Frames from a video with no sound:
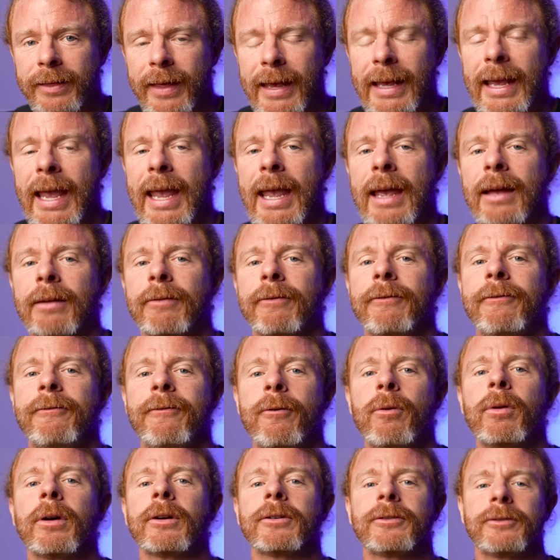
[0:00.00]
They can't
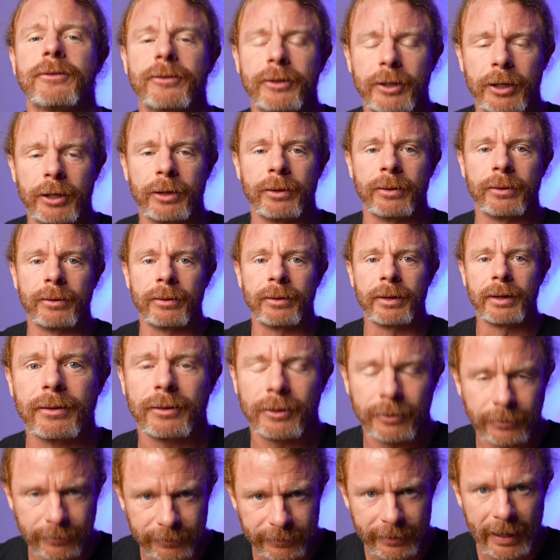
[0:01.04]
force you
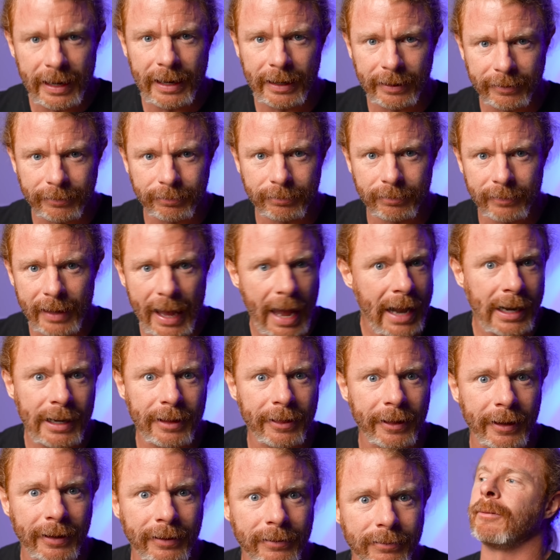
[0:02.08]
to say
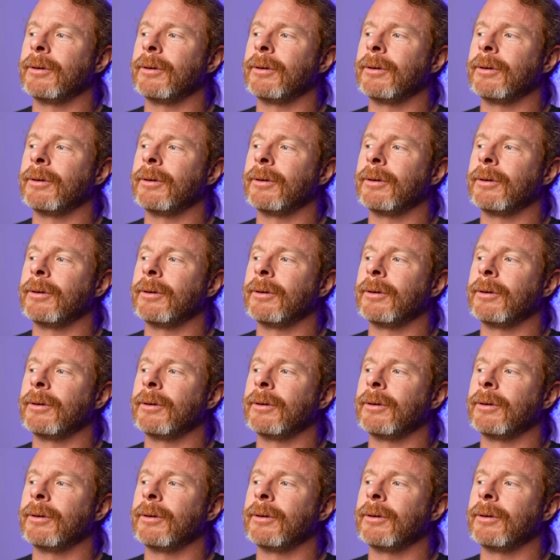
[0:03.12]
anything,